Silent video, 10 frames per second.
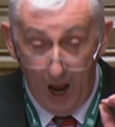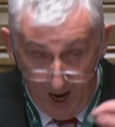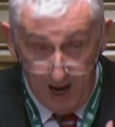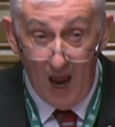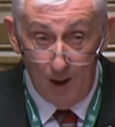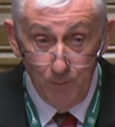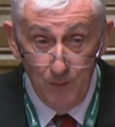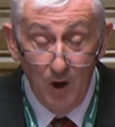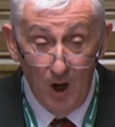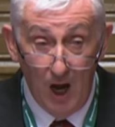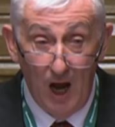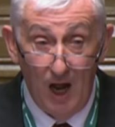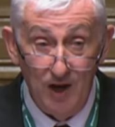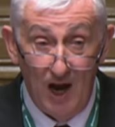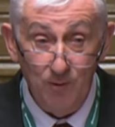I am,
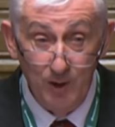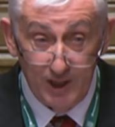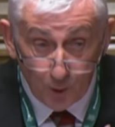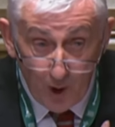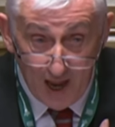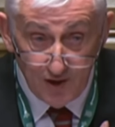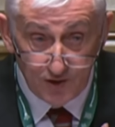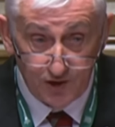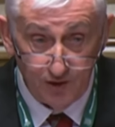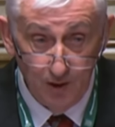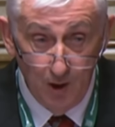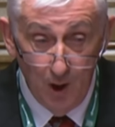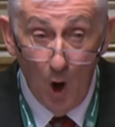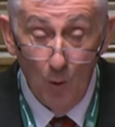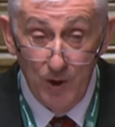and I regret,
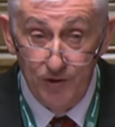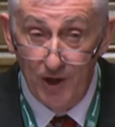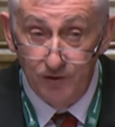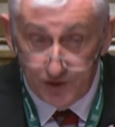with